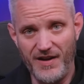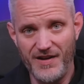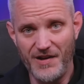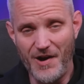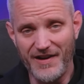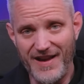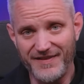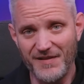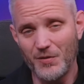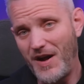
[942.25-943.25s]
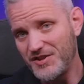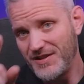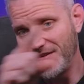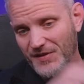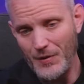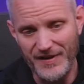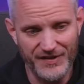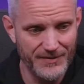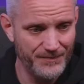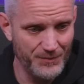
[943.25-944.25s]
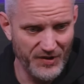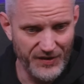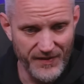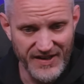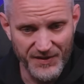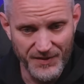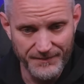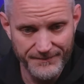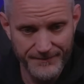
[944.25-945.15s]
All right, guys, thanks for watching. As always, we'll see you in the next one.